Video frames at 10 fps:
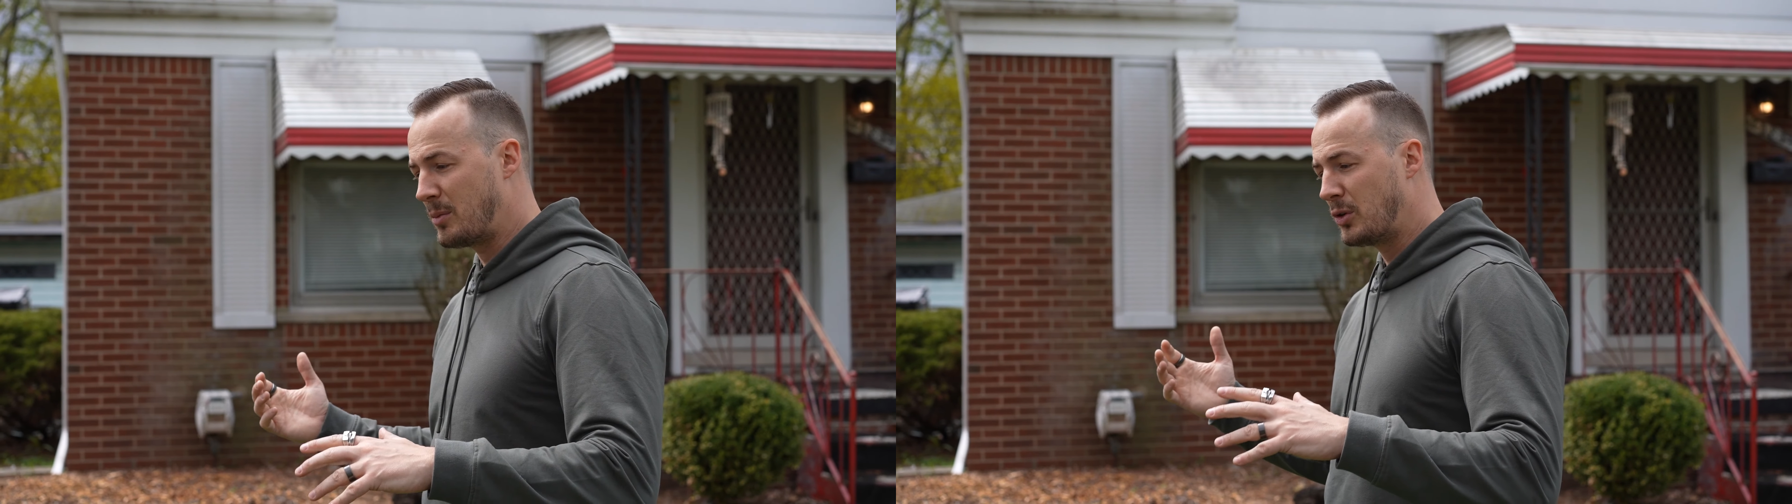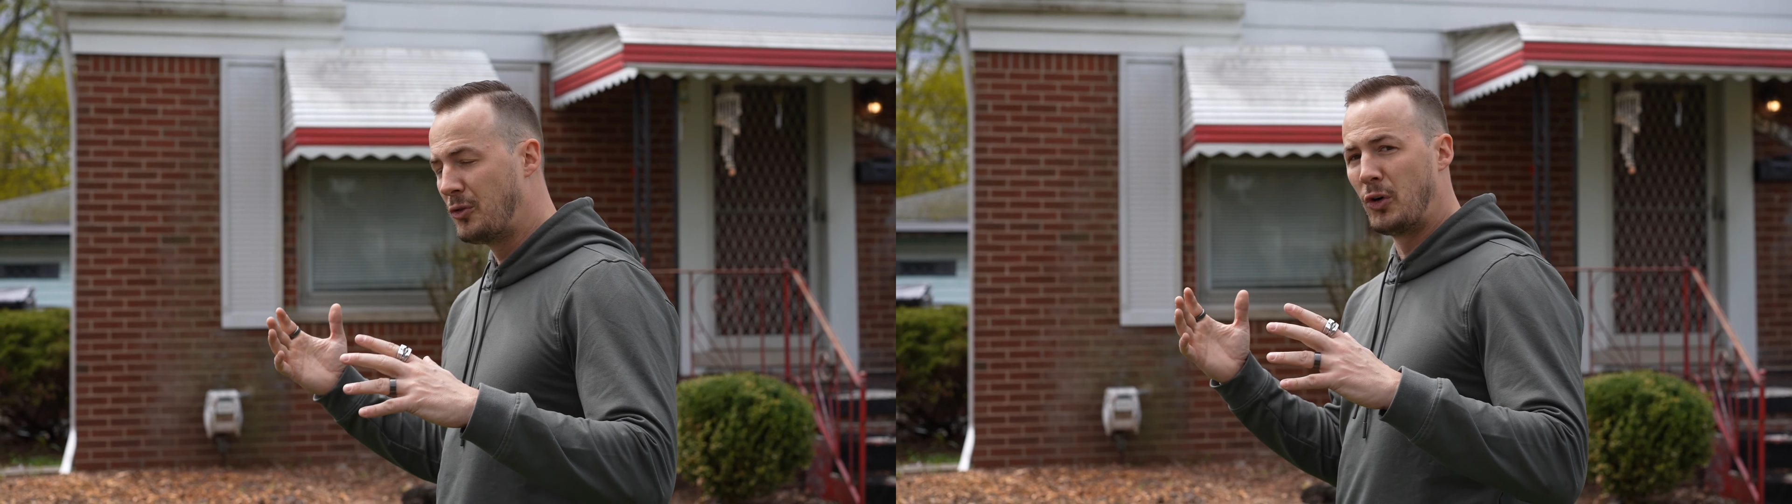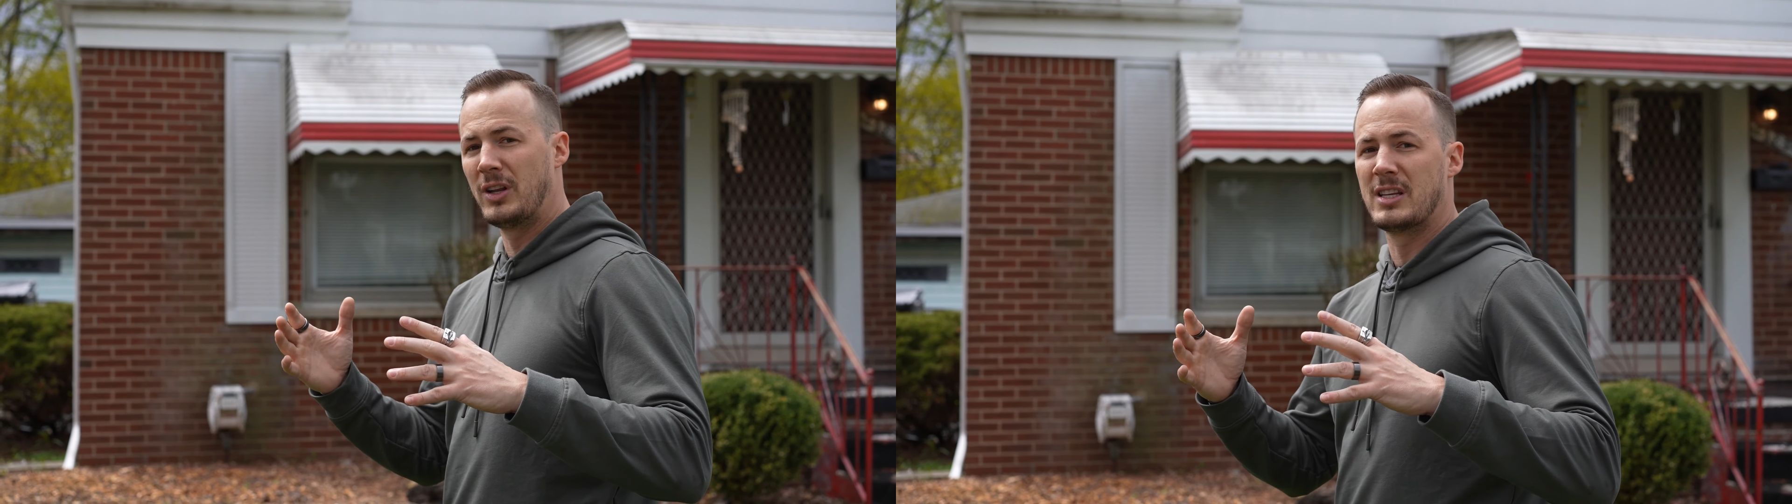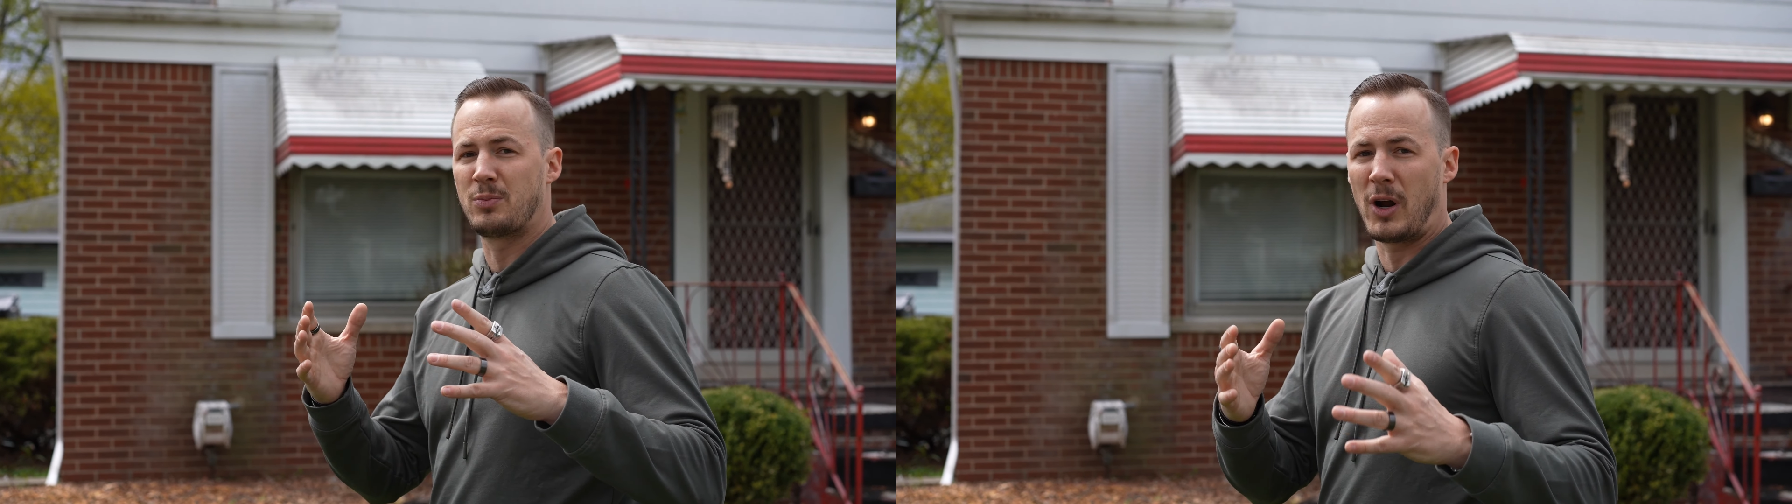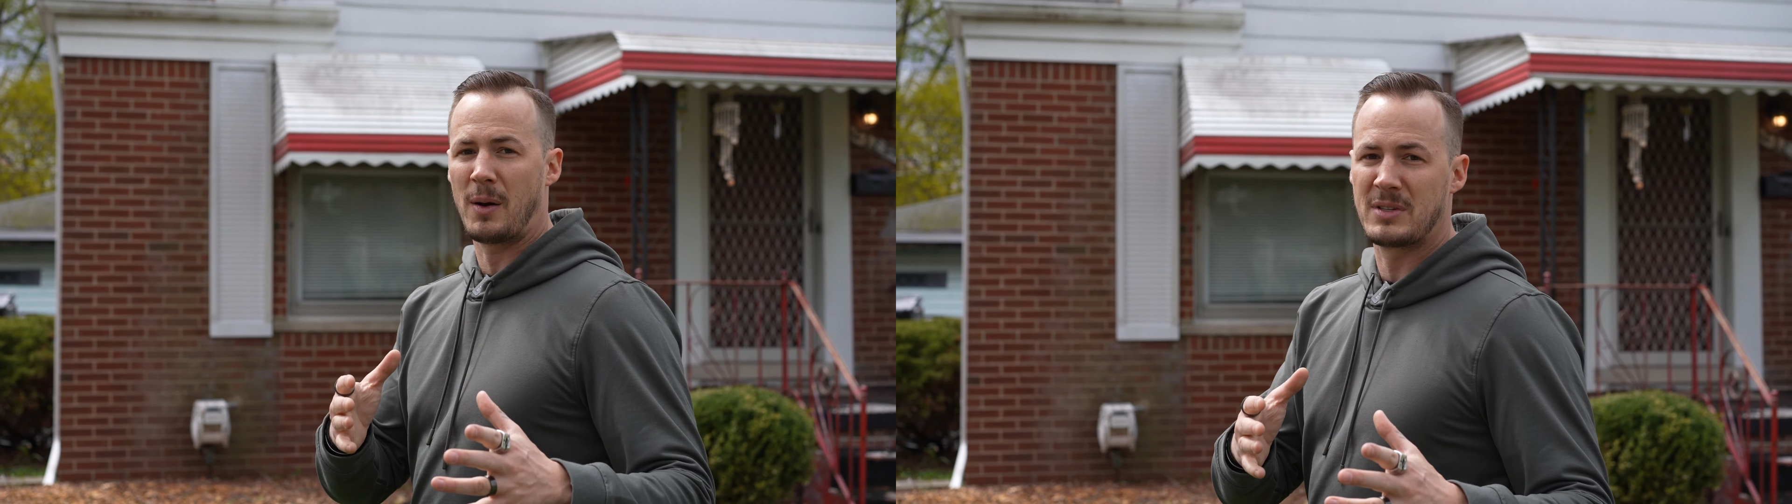I'm converting this
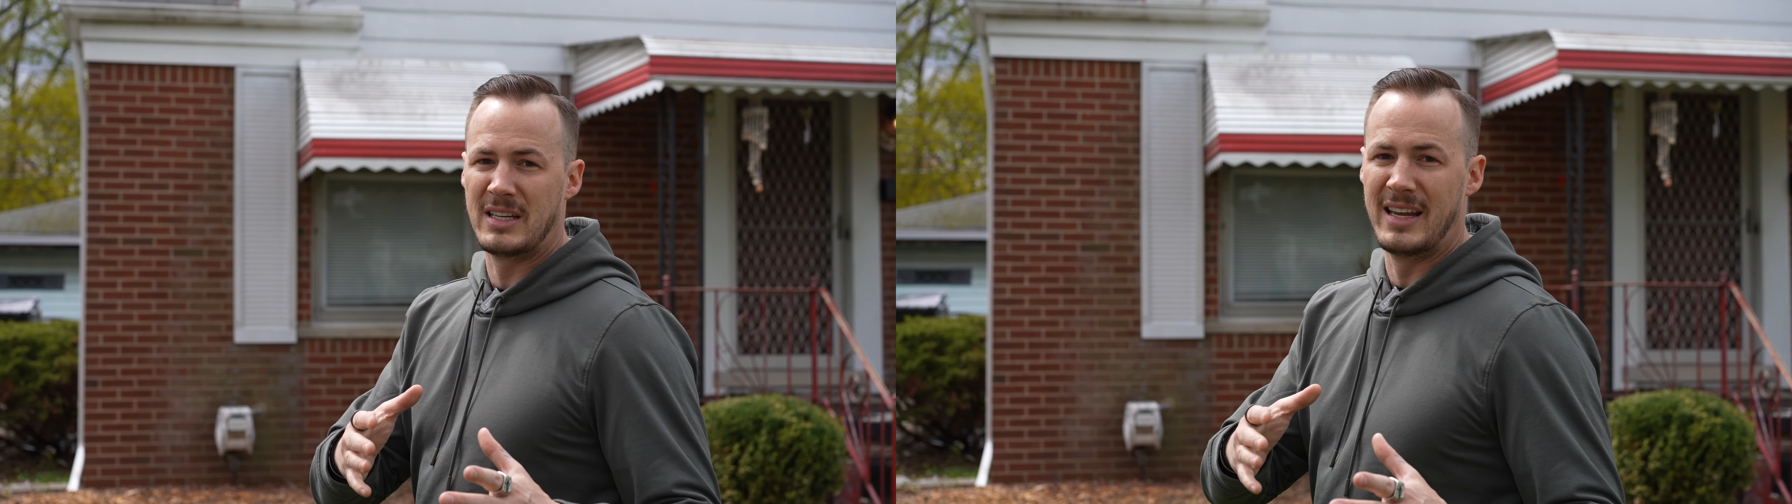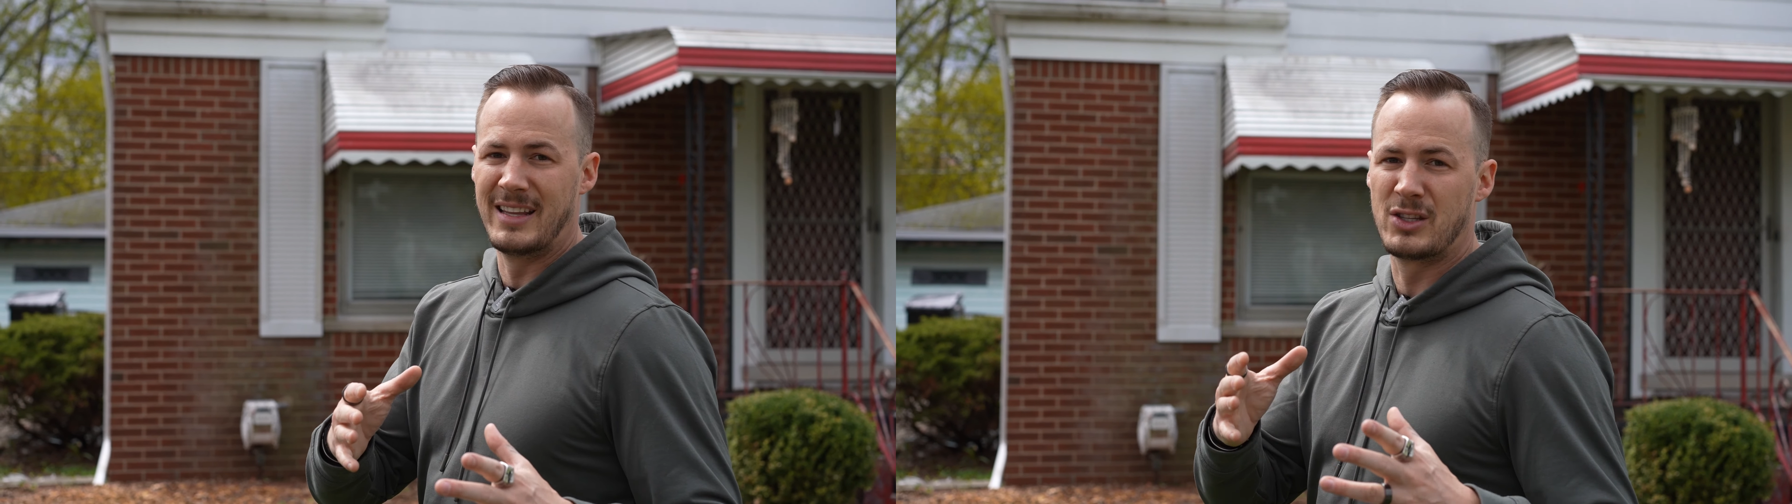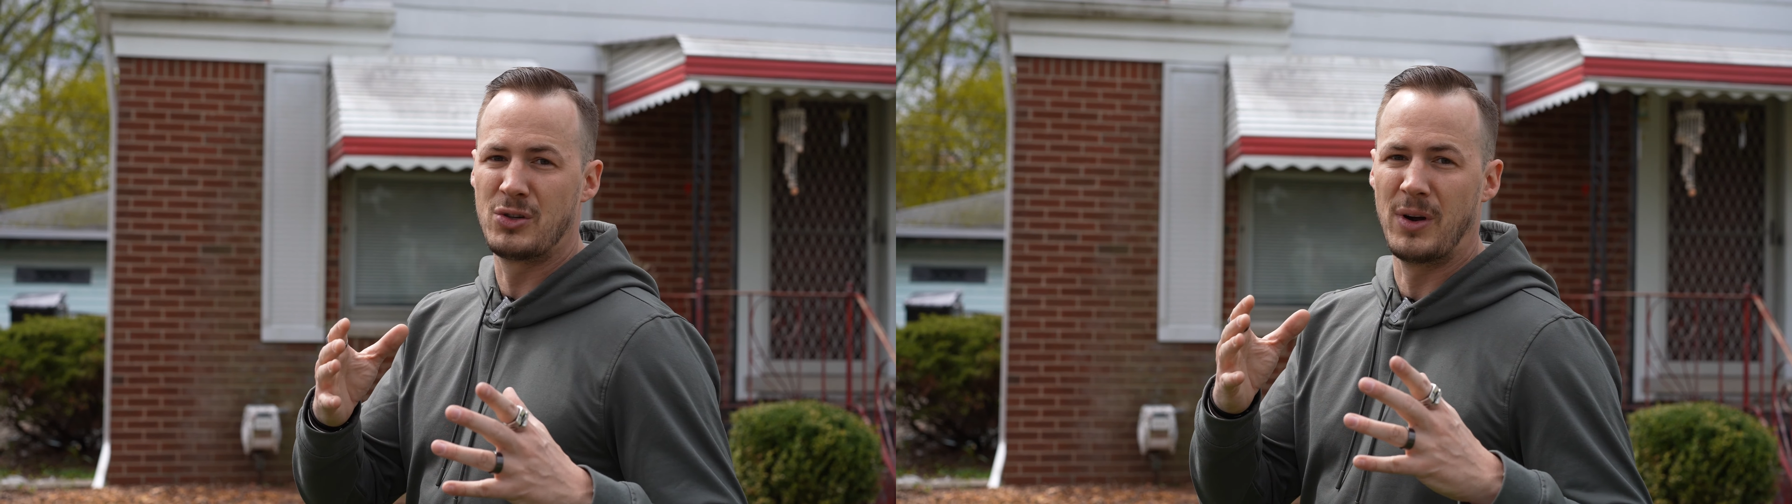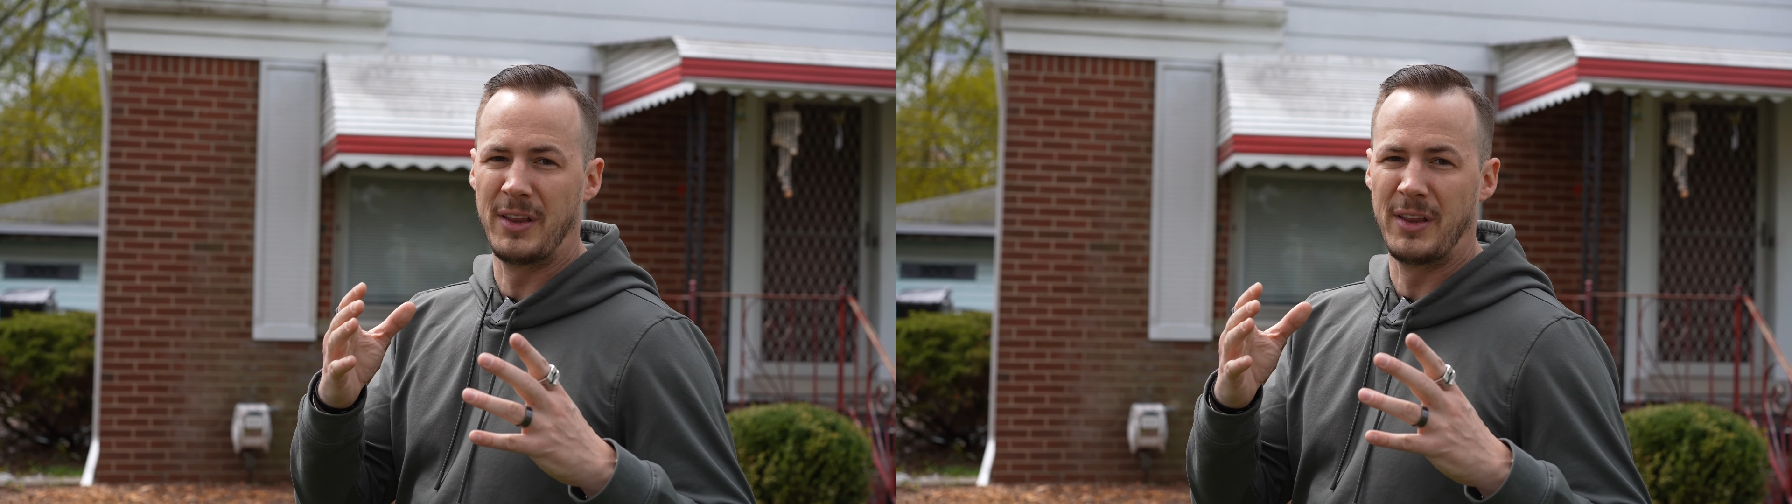property into